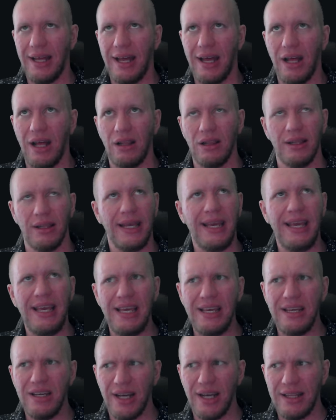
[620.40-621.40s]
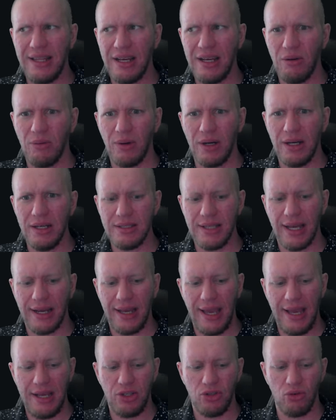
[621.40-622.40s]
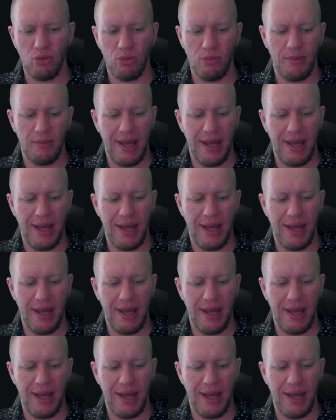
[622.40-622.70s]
league, I think it was, like each